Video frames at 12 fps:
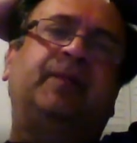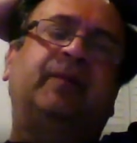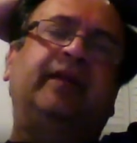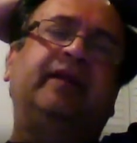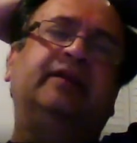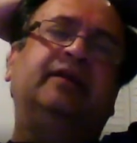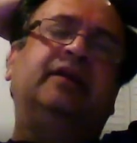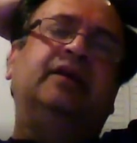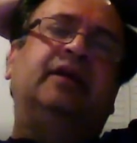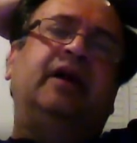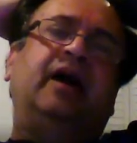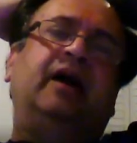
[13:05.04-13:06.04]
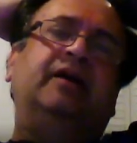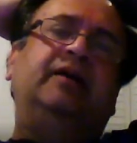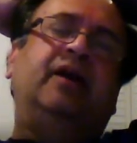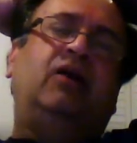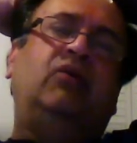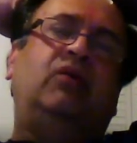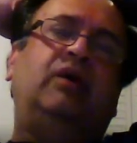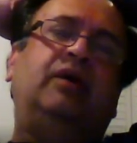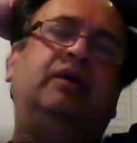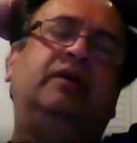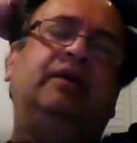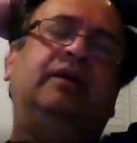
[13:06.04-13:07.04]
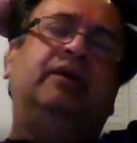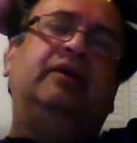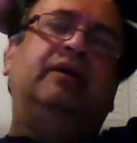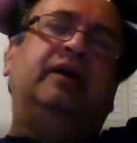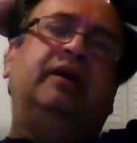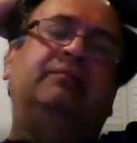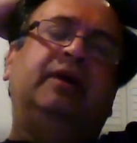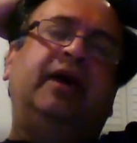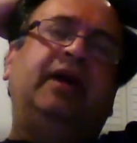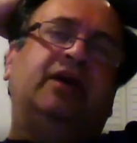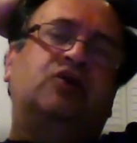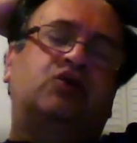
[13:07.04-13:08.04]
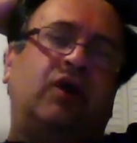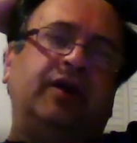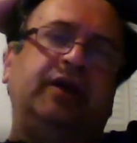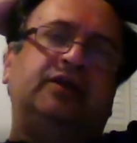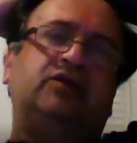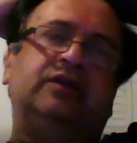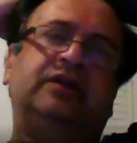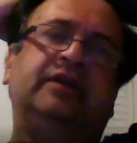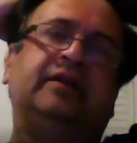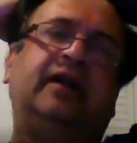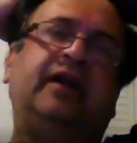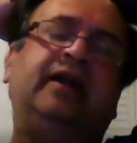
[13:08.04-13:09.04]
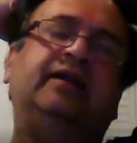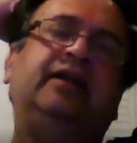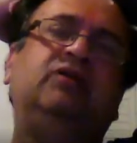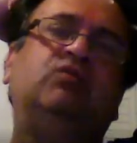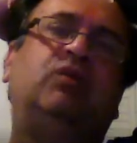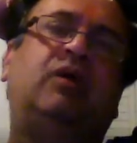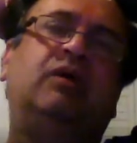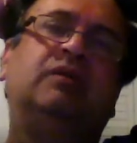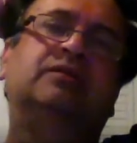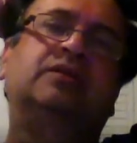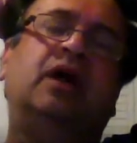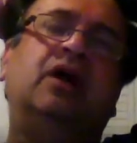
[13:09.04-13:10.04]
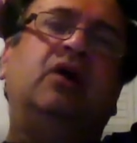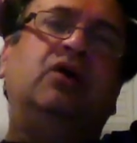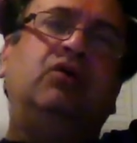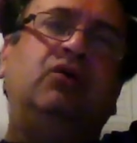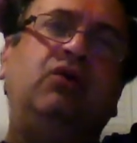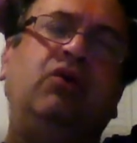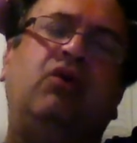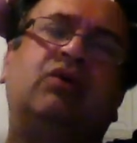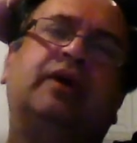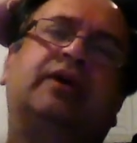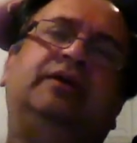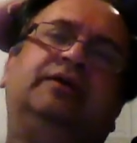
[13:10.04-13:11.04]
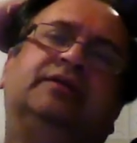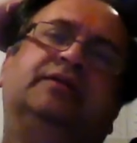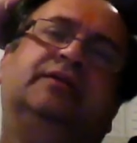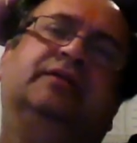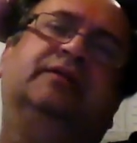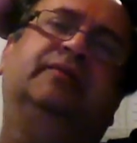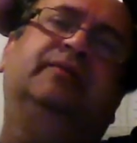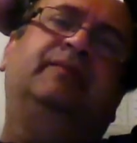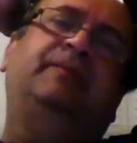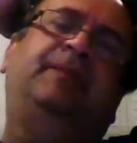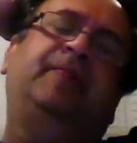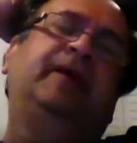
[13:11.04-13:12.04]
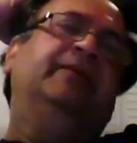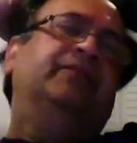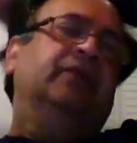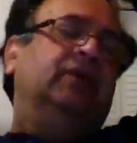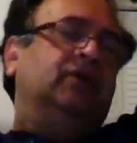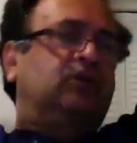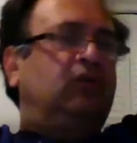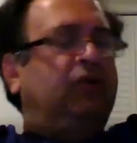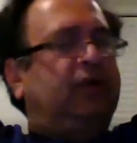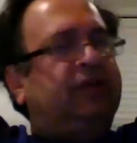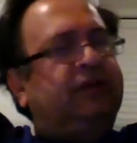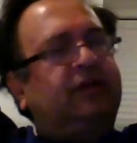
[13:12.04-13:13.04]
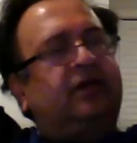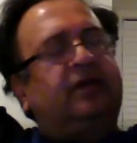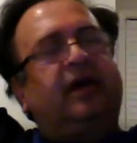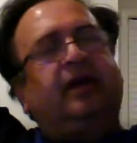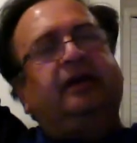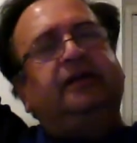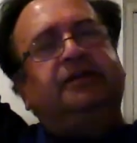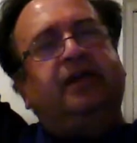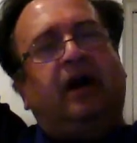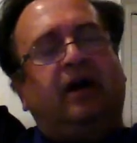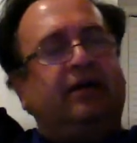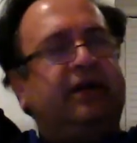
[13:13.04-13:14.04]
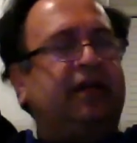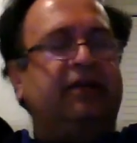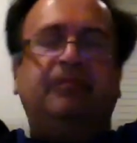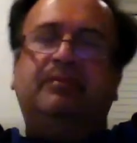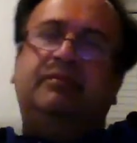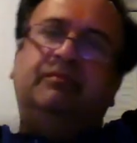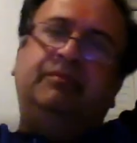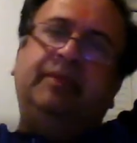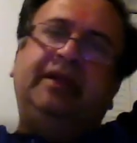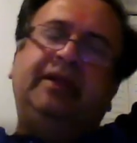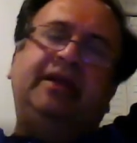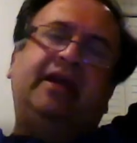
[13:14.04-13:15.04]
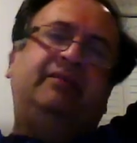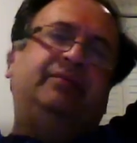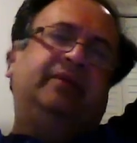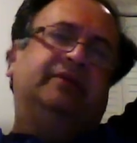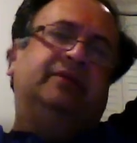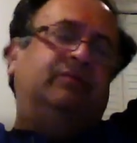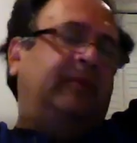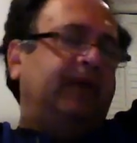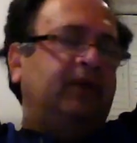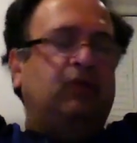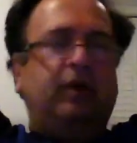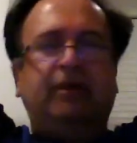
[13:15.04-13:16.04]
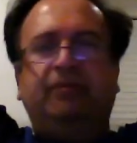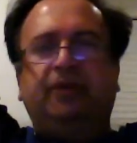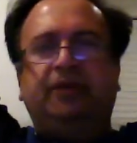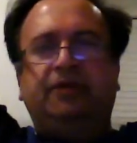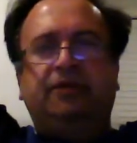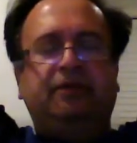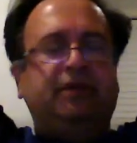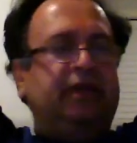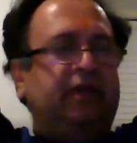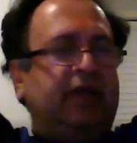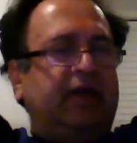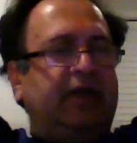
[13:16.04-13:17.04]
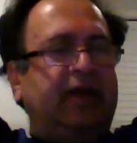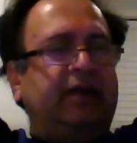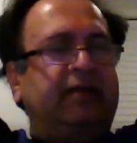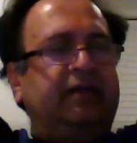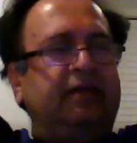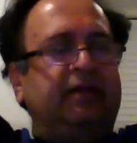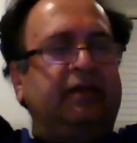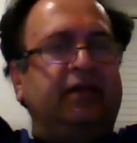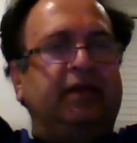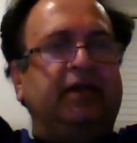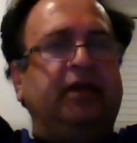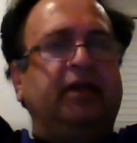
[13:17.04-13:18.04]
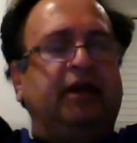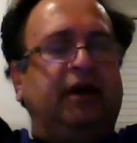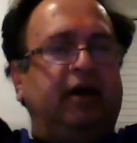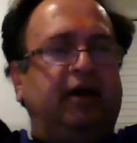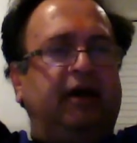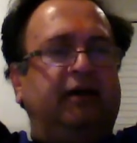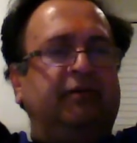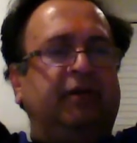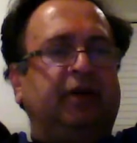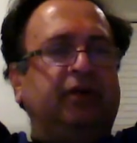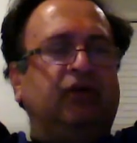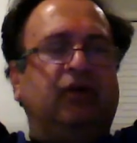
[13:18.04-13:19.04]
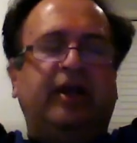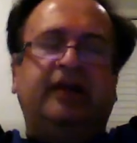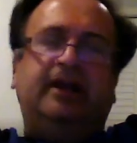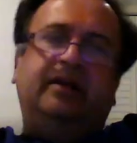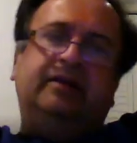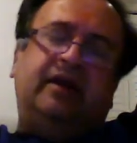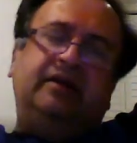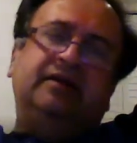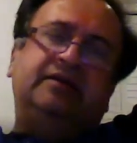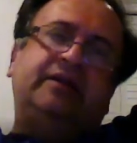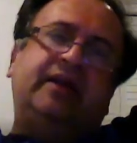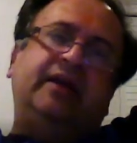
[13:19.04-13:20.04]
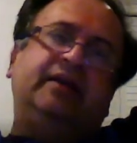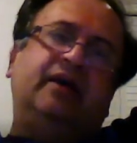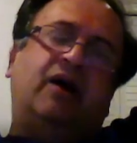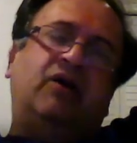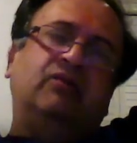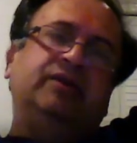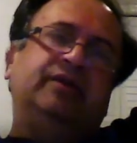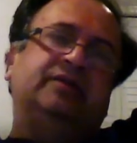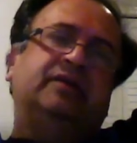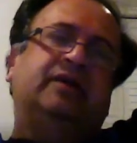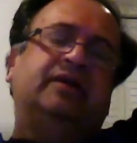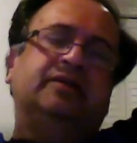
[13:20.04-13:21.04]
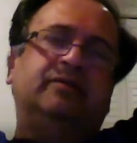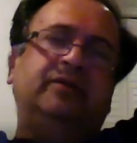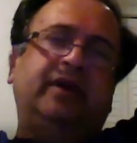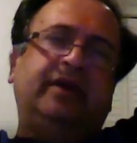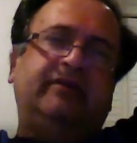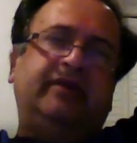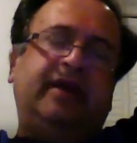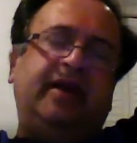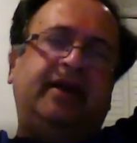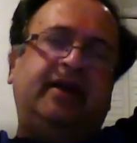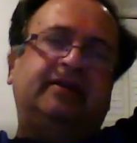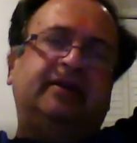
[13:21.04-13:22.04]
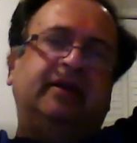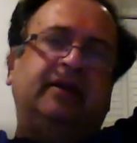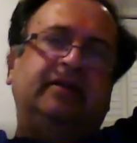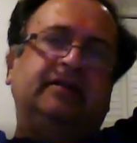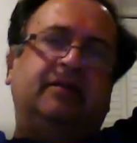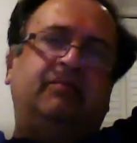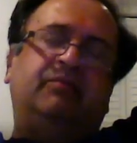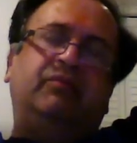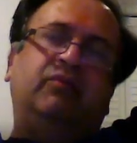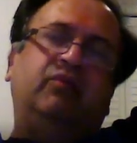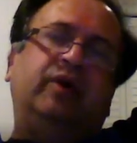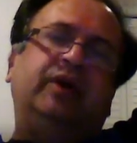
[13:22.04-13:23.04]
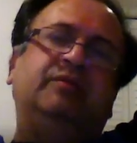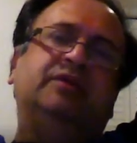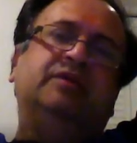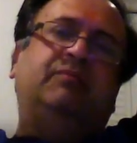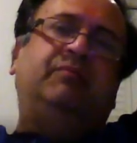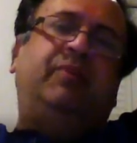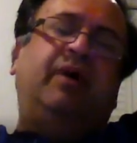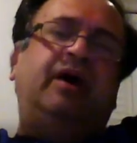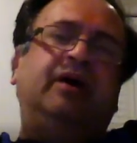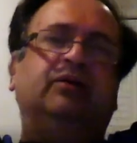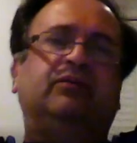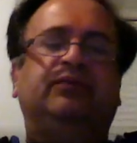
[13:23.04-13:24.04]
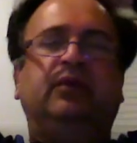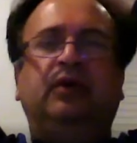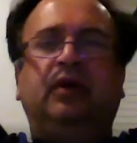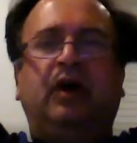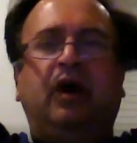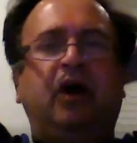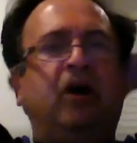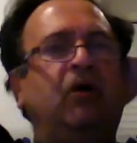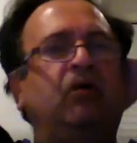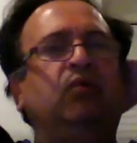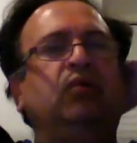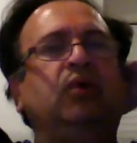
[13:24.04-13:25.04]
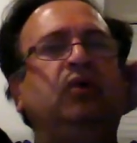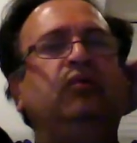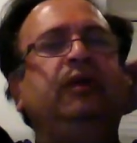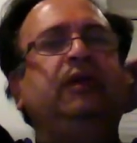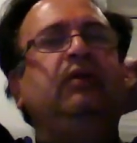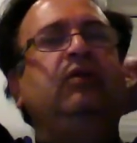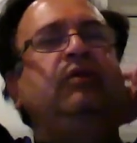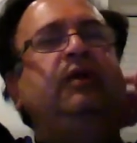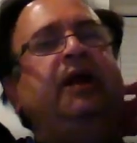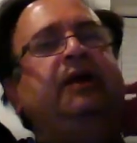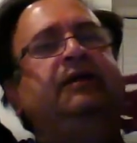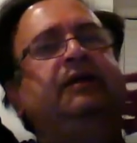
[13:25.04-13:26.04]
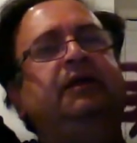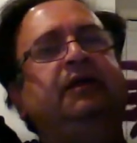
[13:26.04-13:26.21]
Okay, now electronics, on the other hand, involves low currents. Okay, so the currents are in milliamperes and microamperes, and the and understanding how these currents behave and act is a very much a part of how we look at